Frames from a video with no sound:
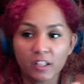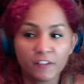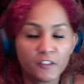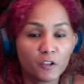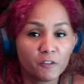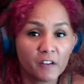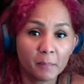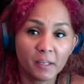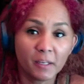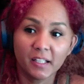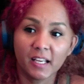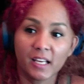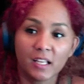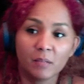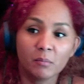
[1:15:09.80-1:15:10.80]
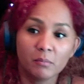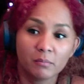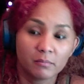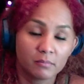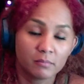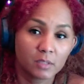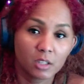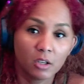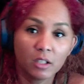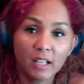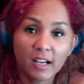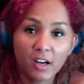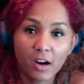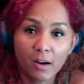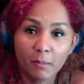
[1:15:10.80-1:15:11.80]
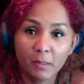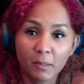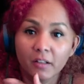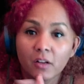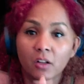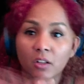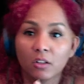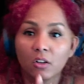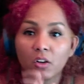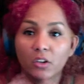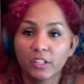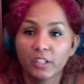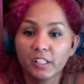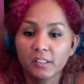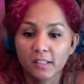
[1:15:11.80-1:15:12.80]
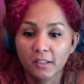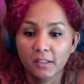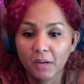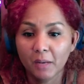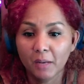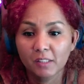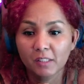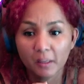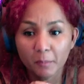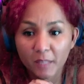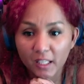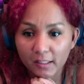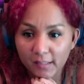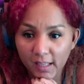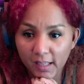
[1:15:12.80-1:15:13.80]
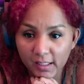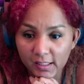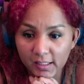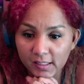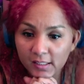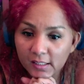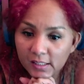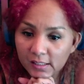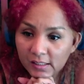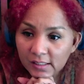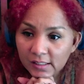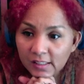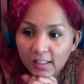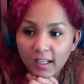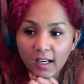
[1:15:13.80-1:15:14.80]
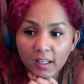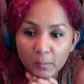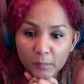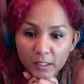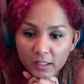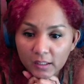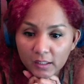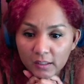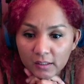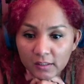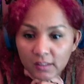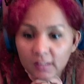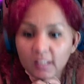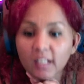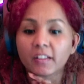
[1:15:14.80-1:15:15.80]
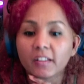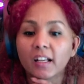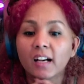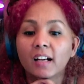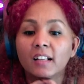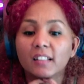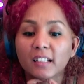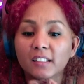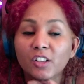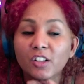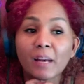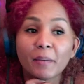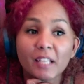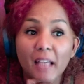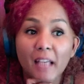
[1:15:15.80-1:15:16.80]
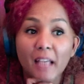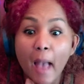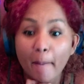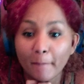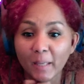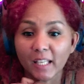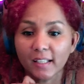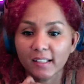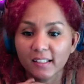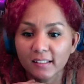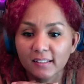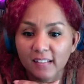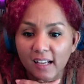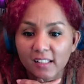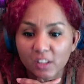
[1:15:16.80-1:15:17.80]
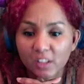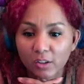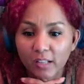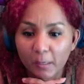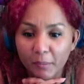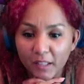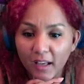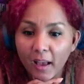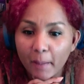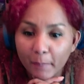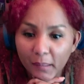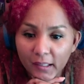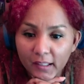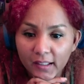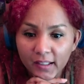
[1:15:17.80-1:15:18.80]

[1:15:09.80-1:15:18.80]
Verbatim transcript: you find my name, Zoila Garman, on Instagram, send me a text, add me, and that's gonna be epic. That's gonna be epic.